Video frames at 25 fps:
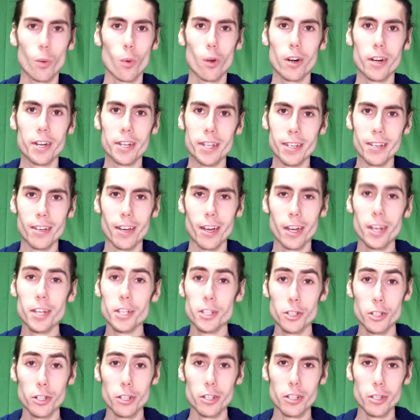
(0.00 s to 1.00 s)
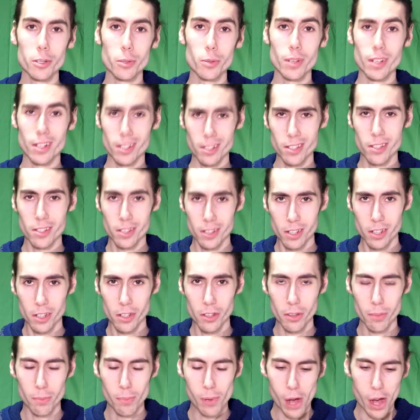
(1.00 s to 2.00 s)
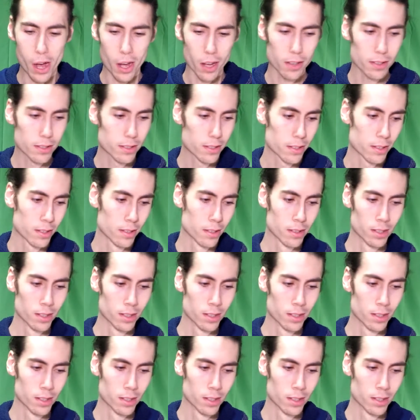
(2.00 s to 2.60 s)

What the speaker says: worry, I assure you, it's still the box.